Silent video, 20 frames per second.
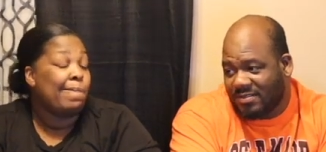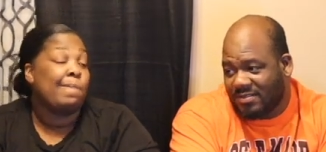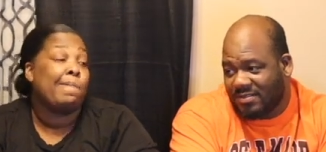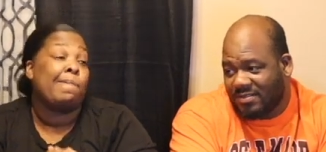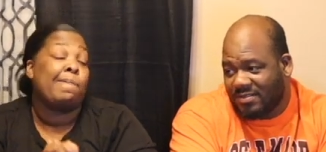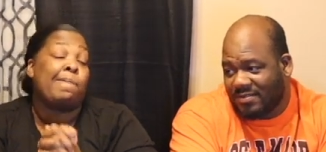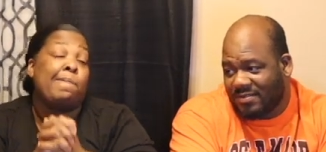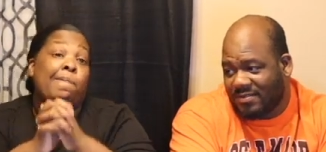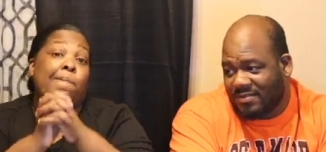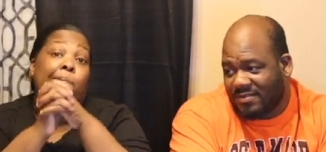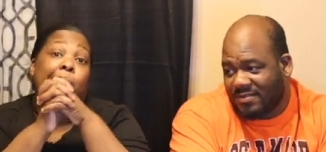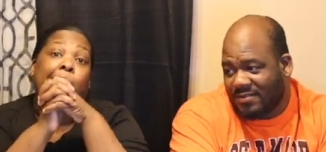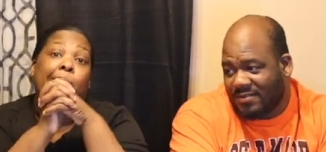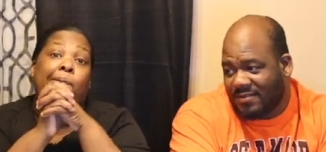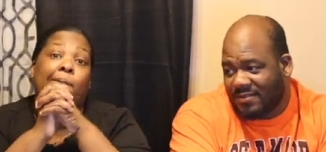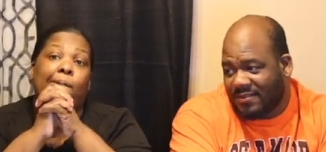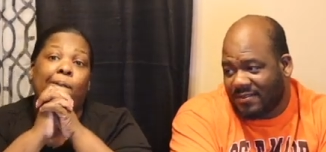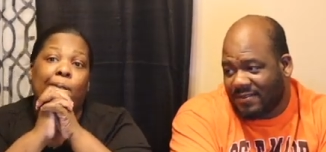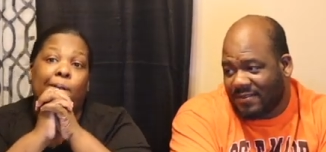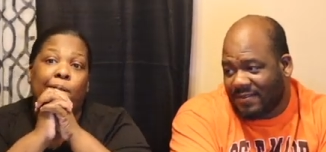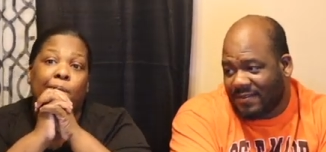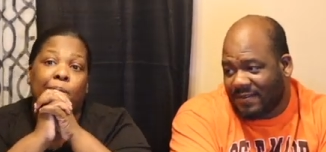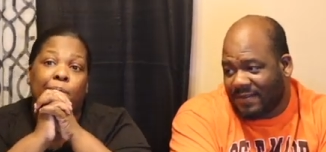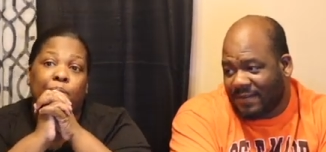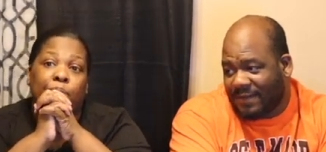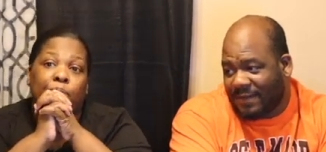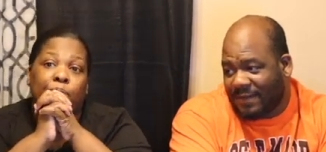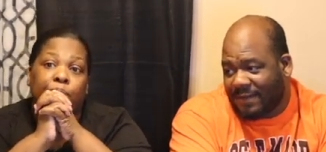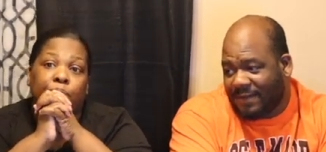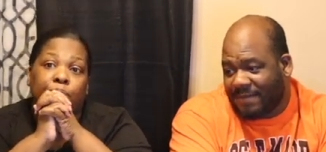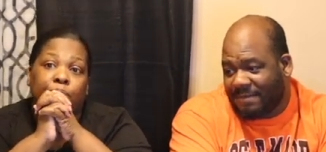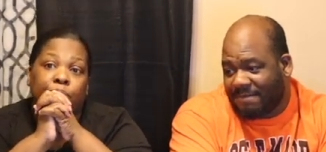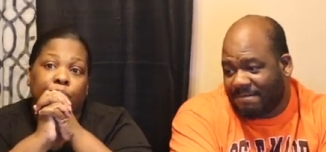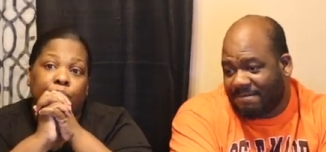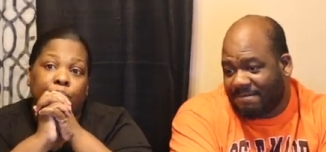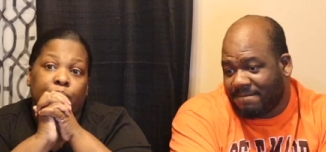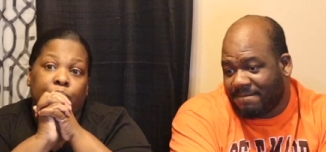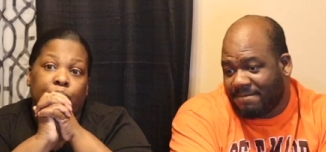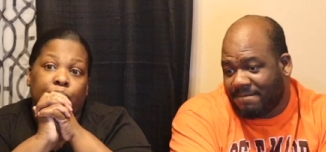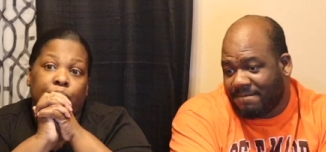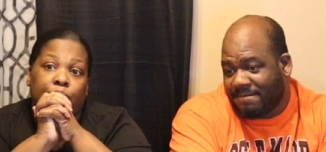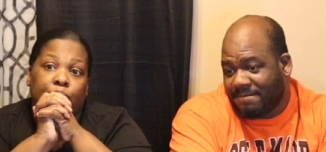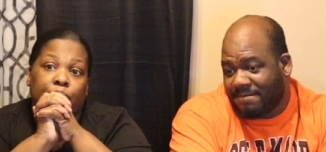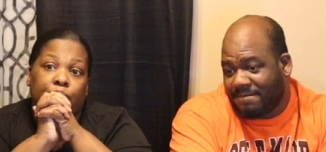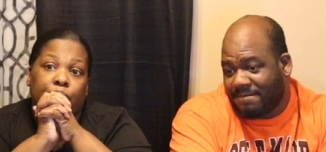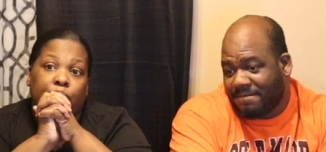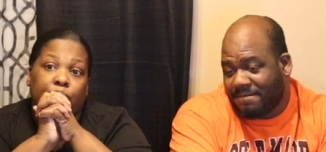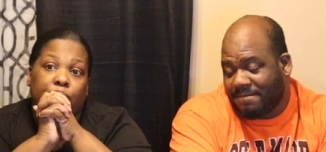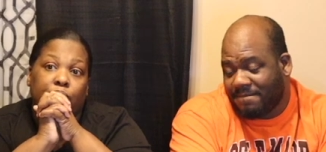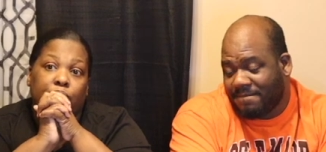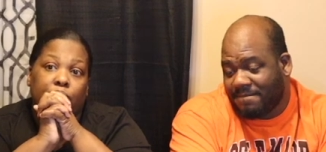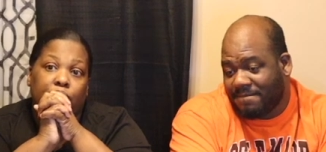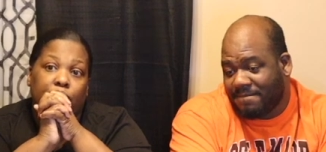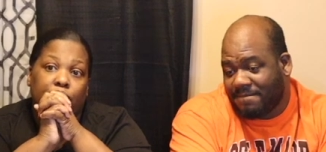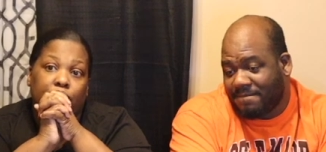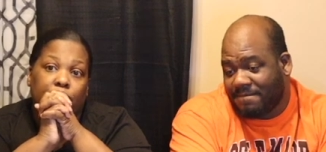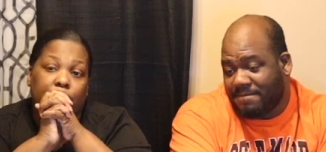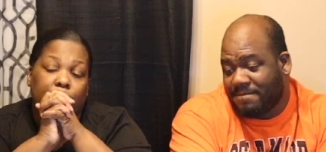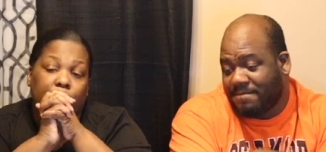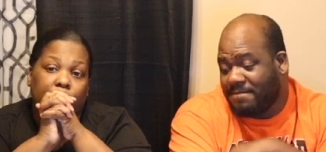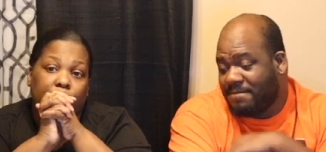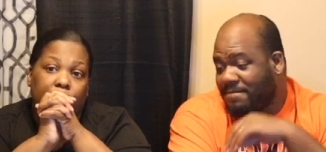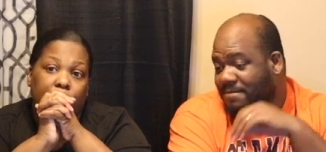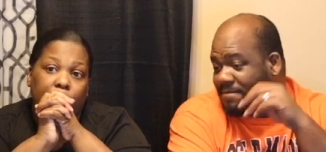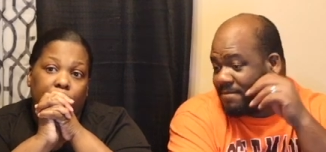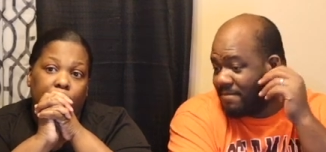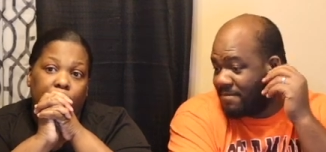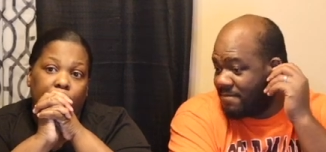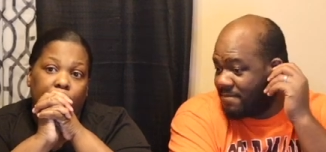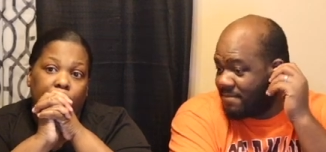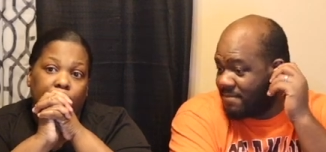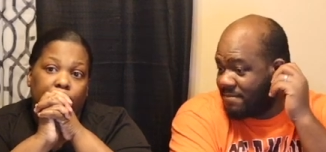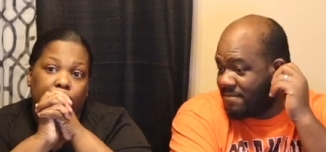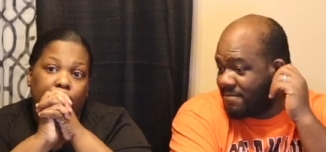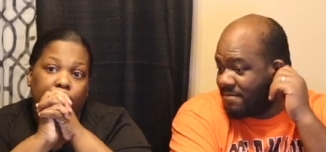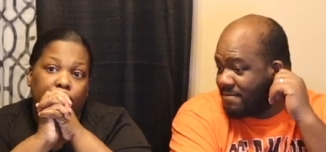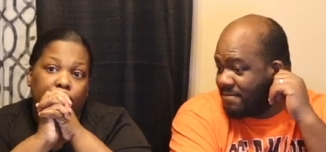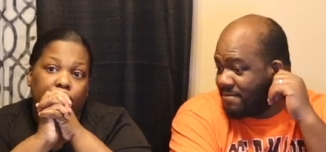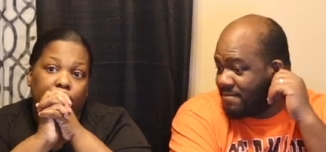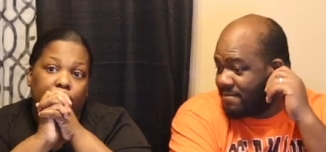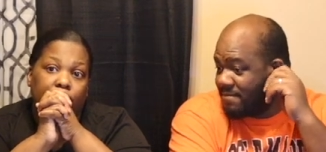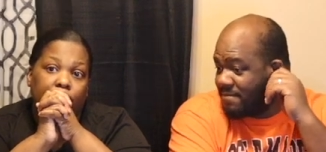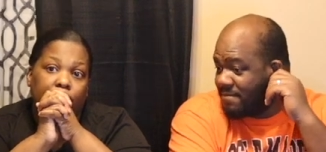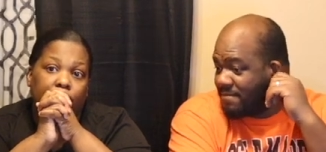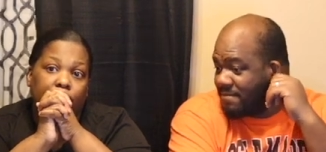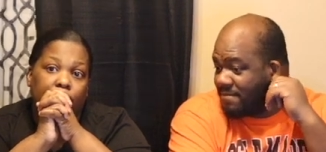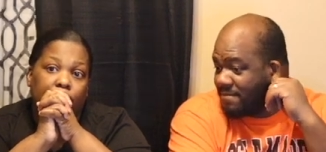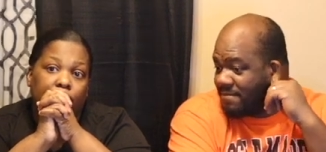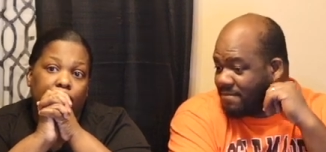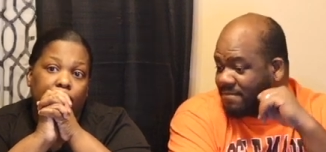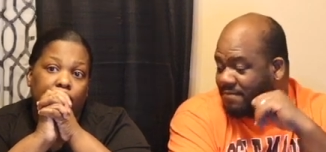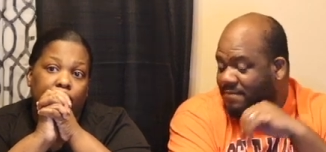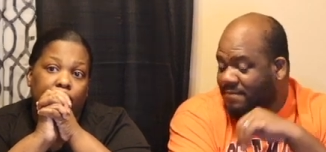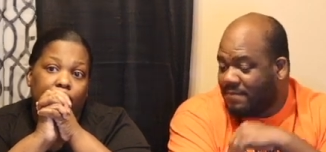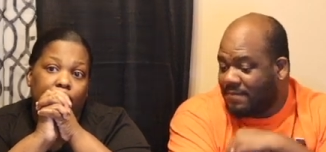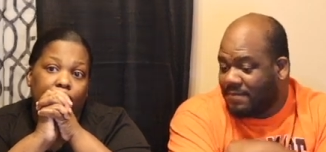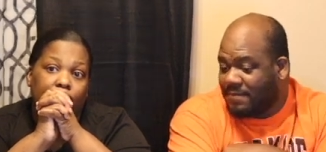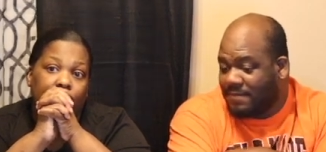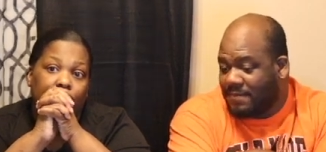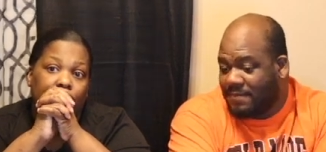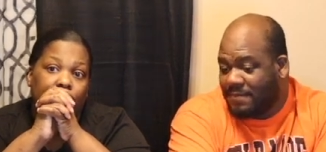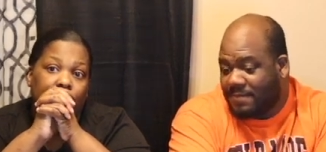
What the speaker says: No one is speaking in this clip.